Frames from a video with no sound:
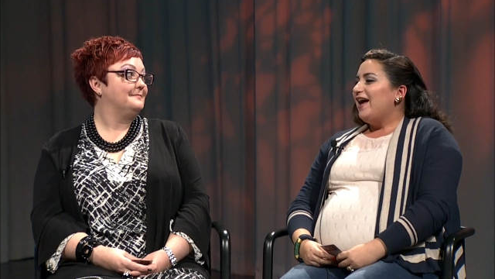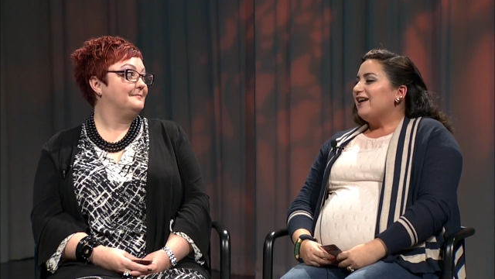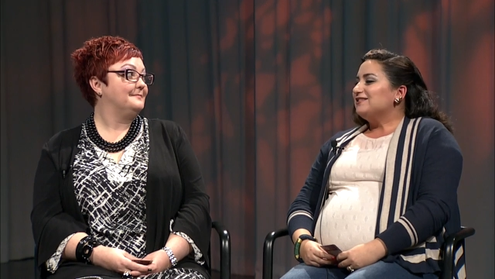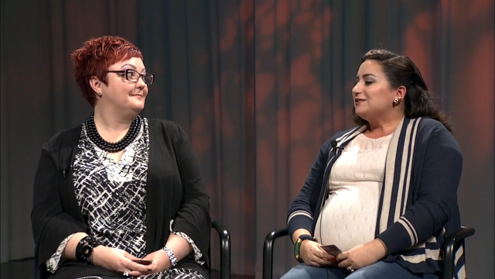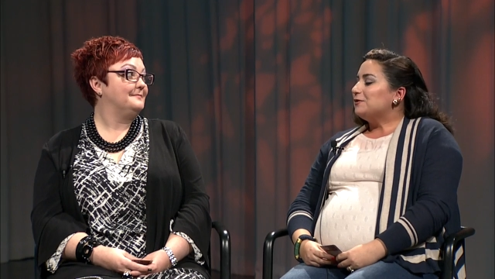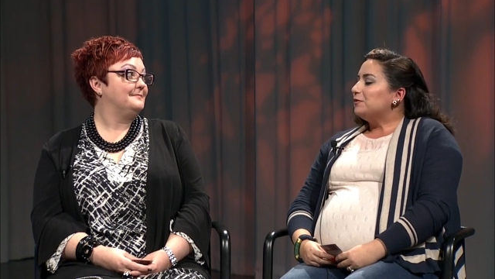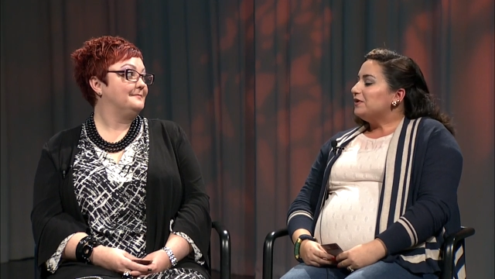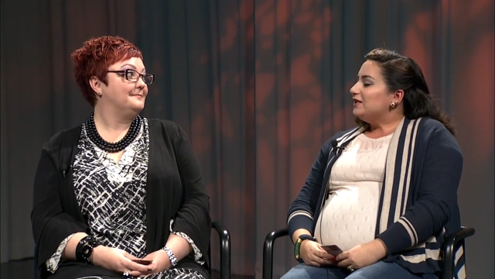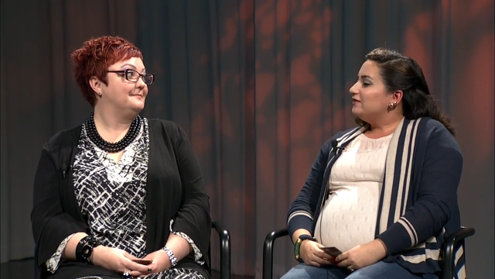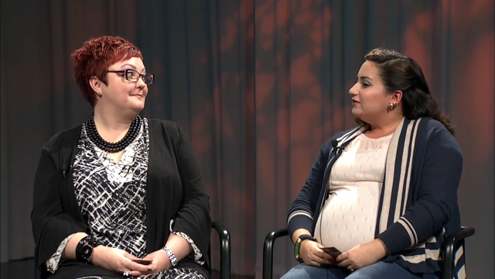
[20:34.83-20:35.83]
Speaker 1: And so
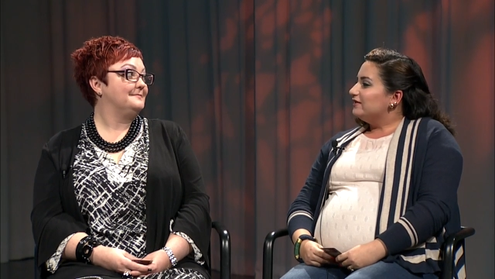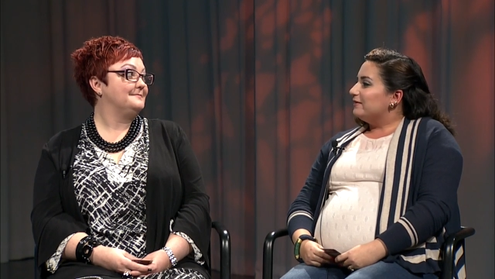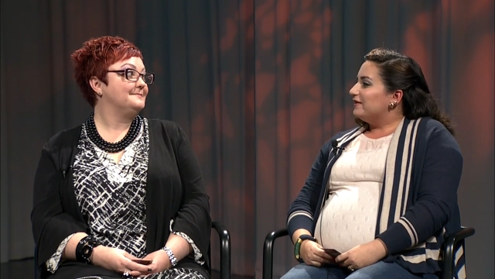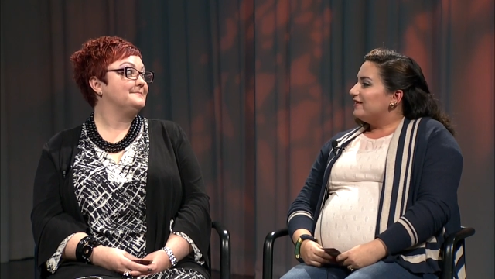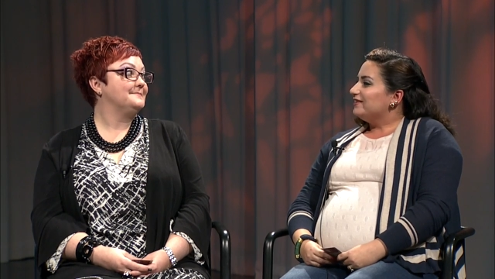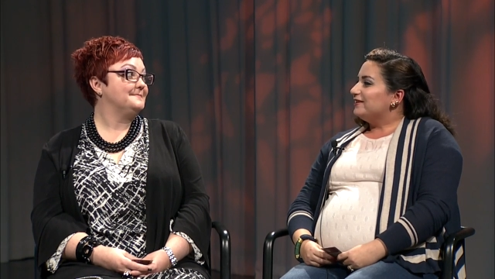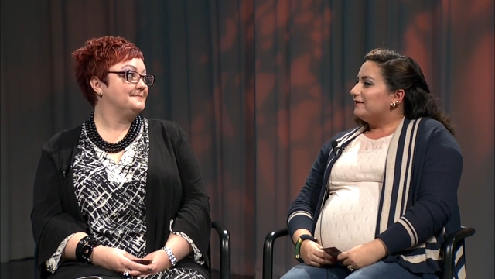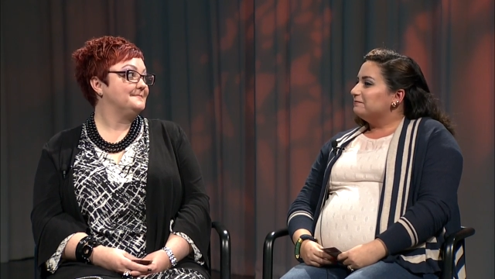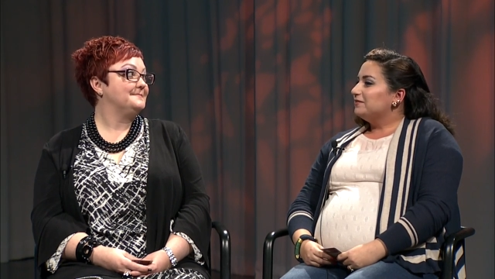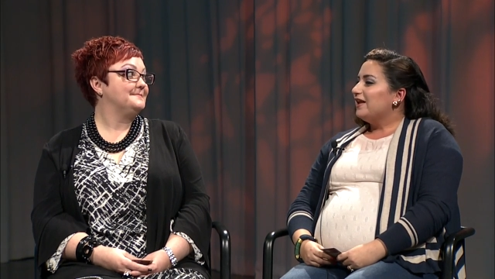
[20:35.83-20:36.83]
we give to them at that
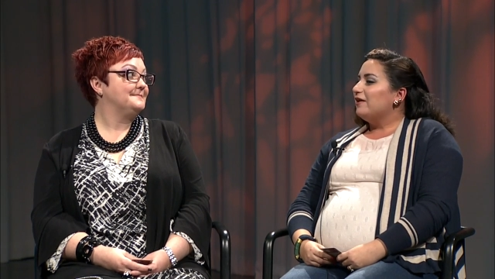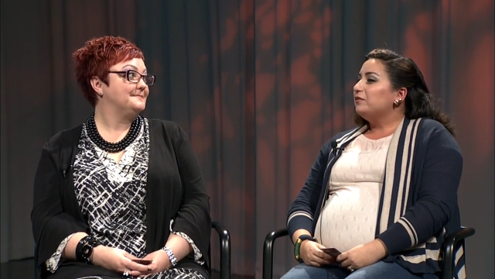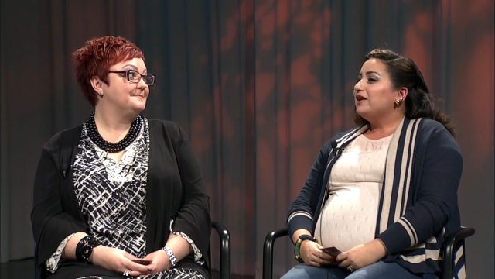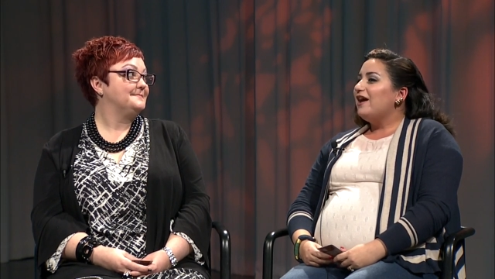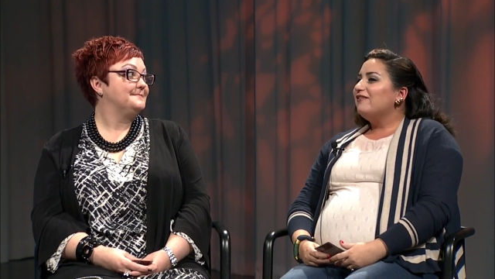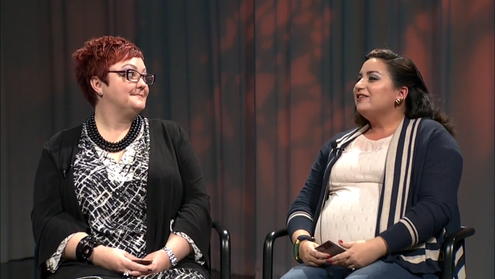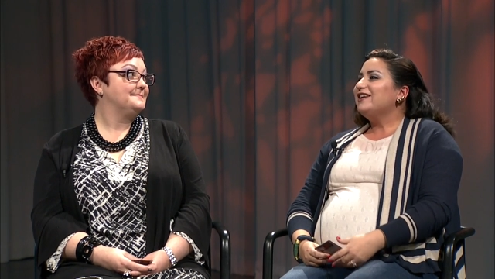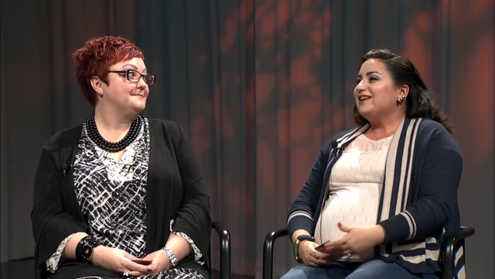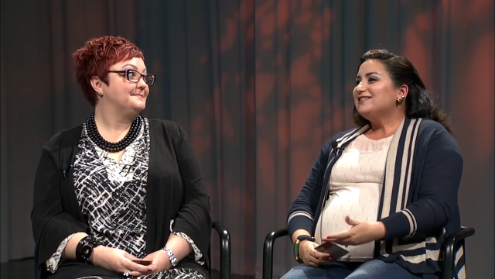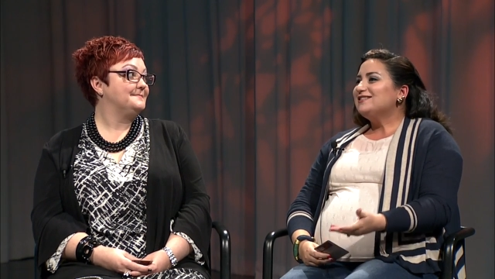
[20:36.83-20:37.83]
time. And we have a
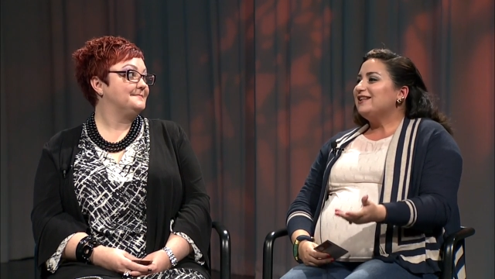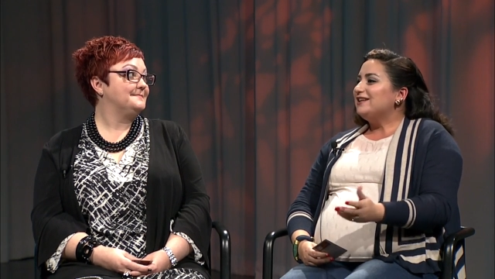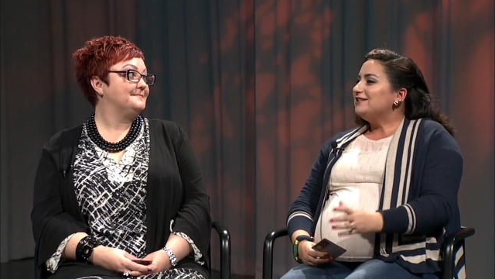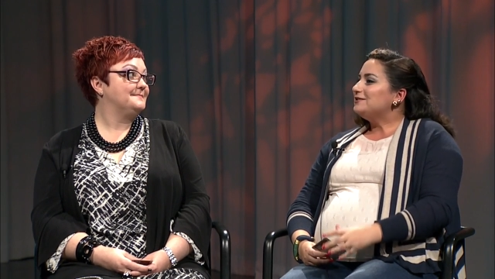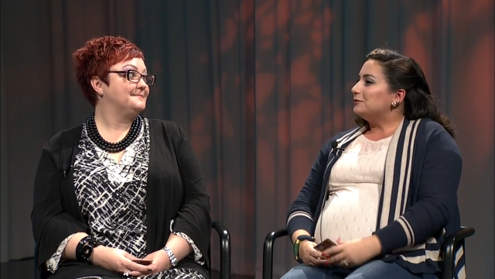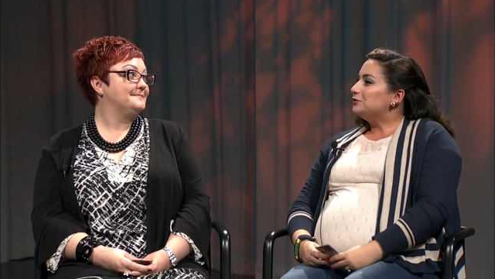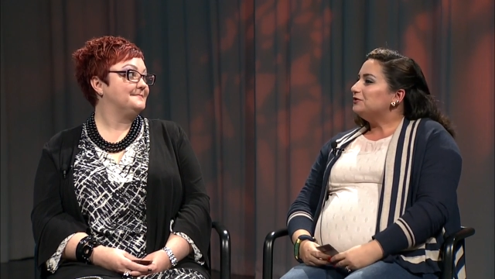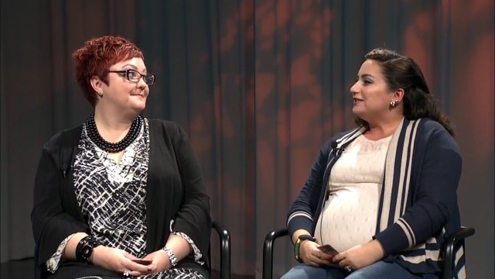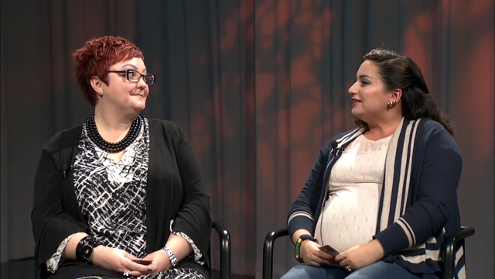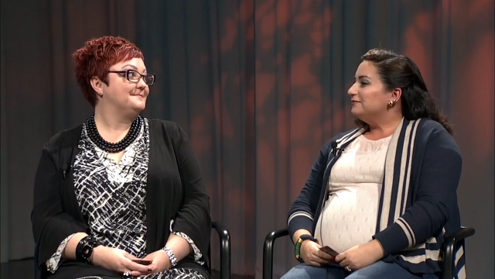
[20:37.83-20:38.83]
nice ladies'
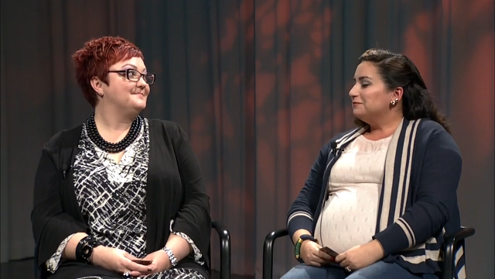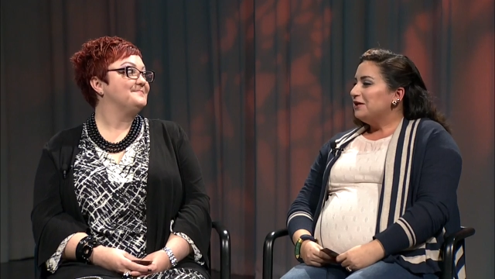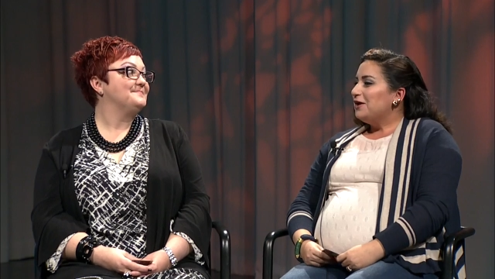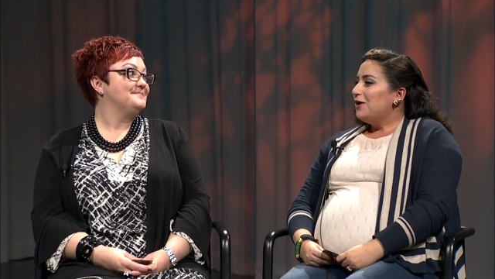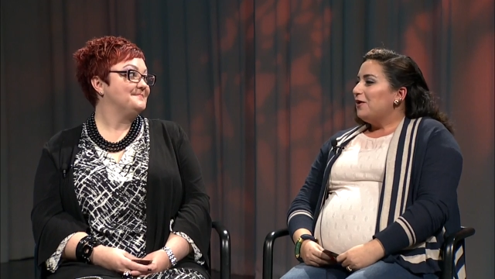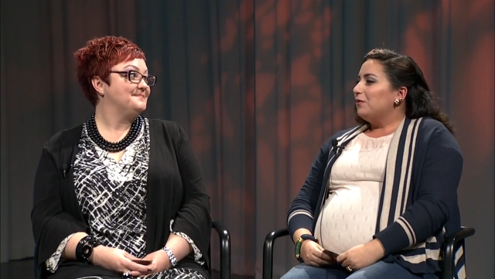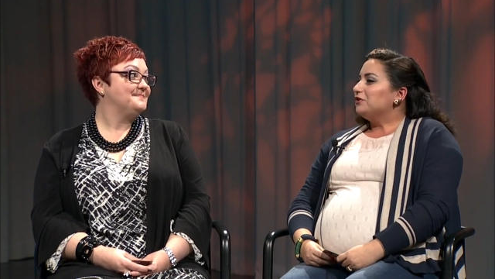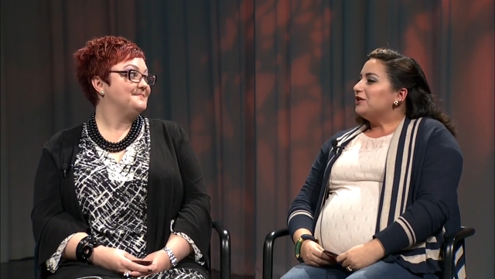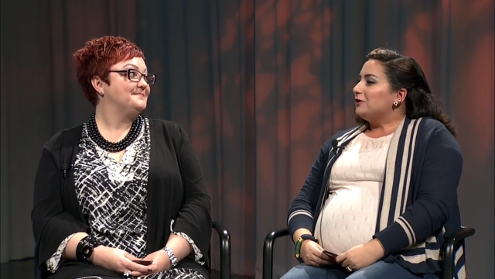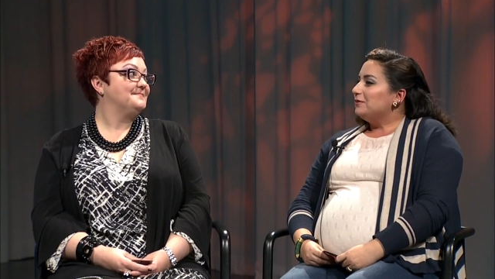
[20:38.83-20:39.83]
social tea
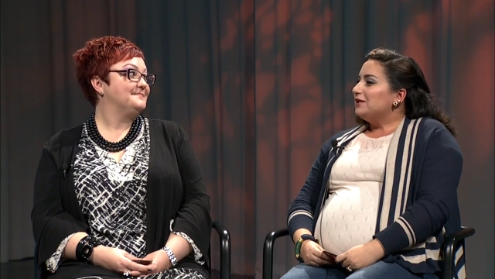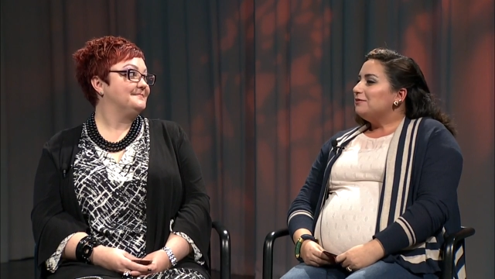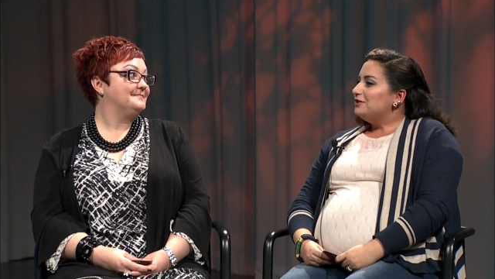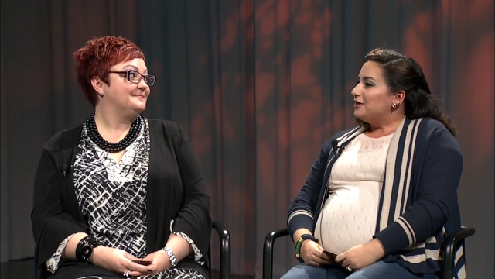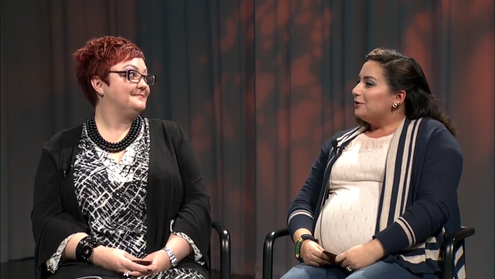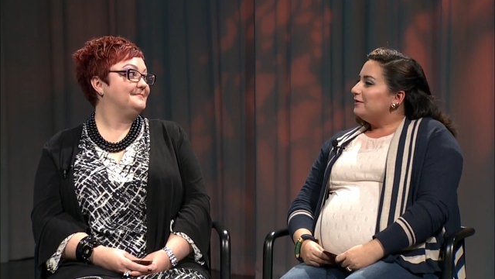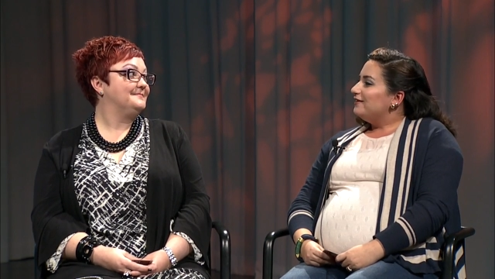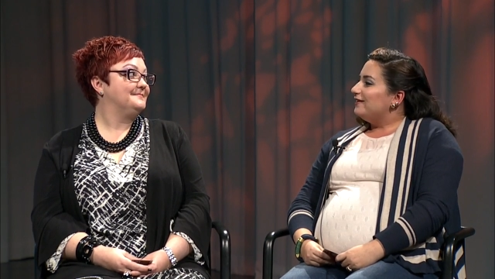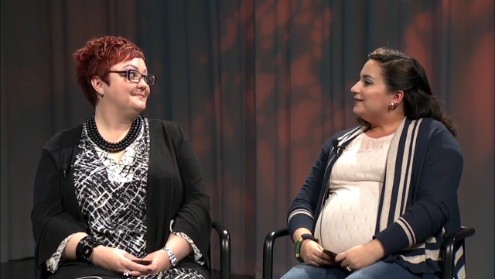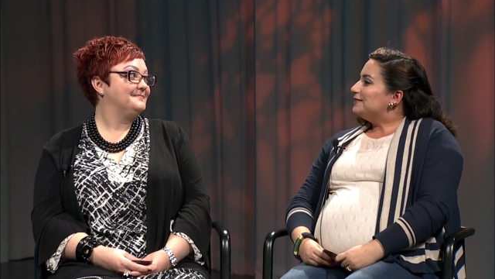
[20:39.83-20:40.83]
where gentlemen can be gentlemen
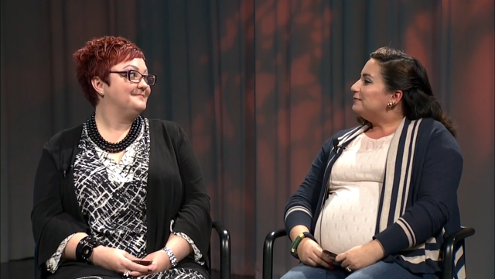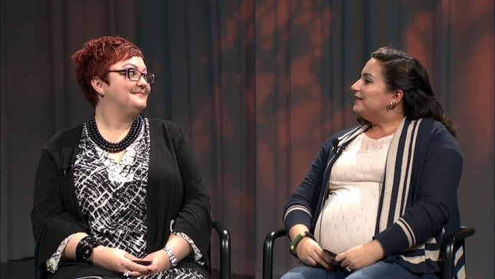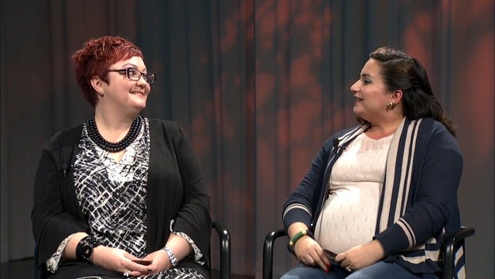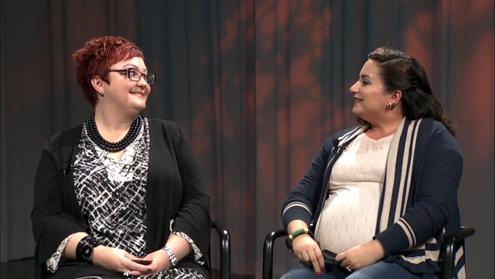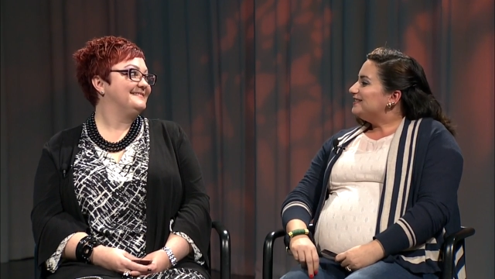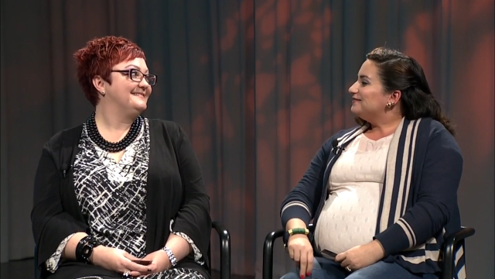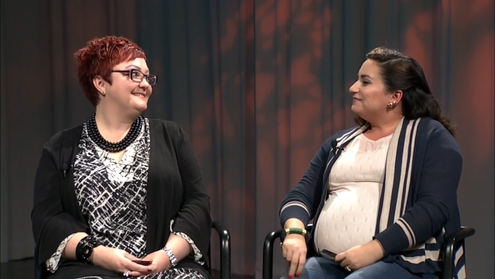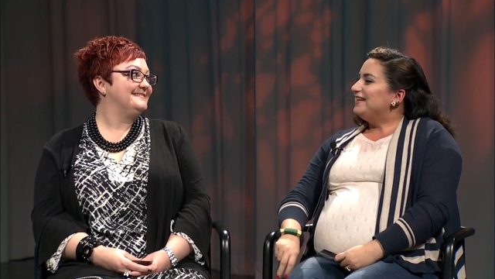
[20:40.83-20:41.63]
and ladies can be ladies.